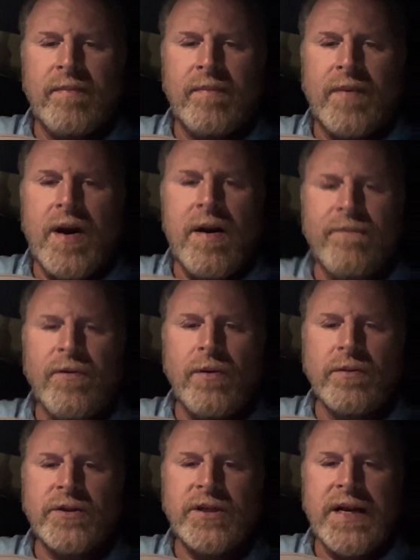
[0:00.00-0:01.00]
All right,
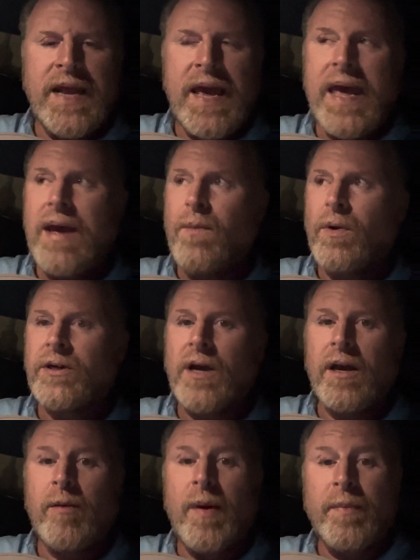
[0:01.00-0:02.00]
folks, today we're
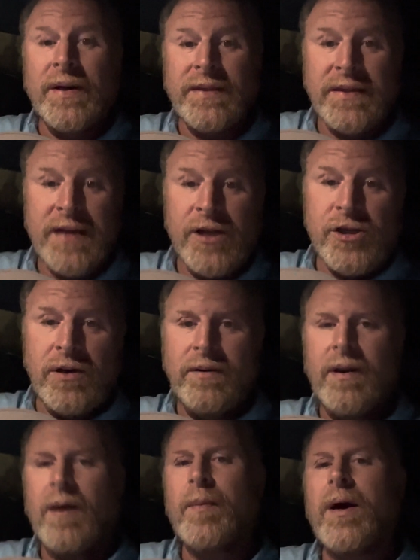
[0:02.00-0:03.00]
talking about presentation.
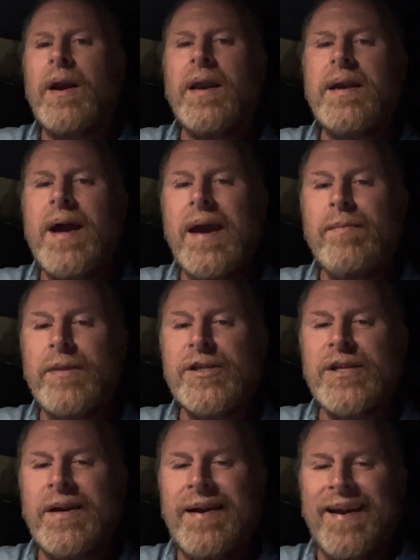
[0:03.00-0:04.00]
I'm on a night
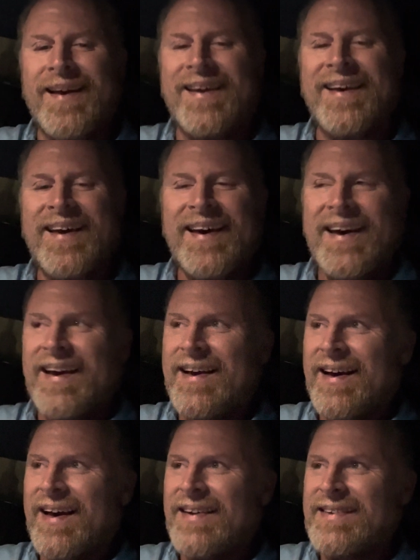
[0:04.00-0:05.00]
mission
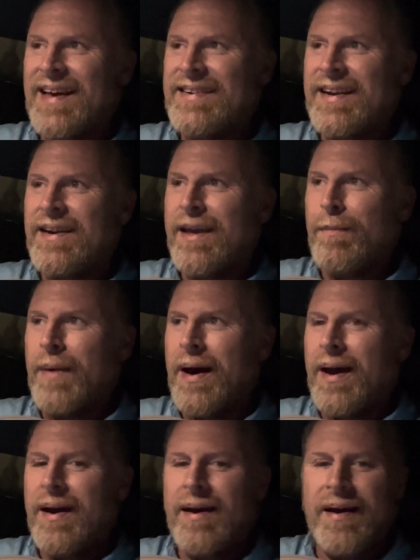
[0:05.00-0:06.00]
because I didn't get
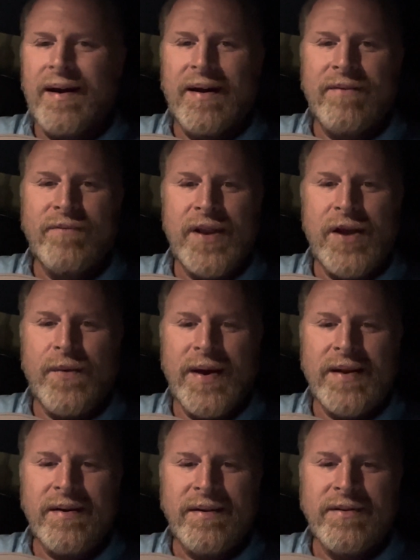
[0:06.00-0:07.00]
my
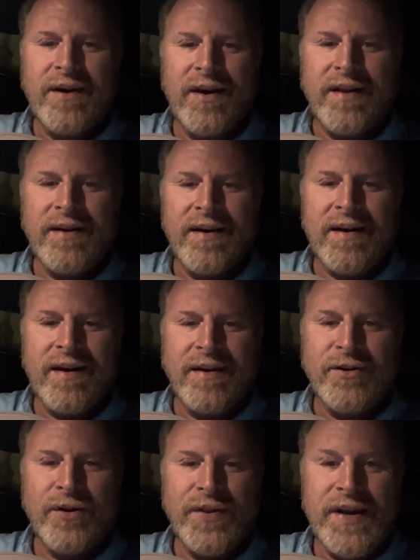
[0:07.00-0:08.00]
video done
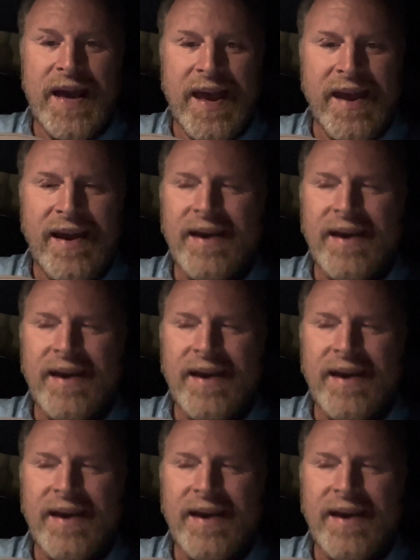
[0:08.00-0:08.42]
during the day,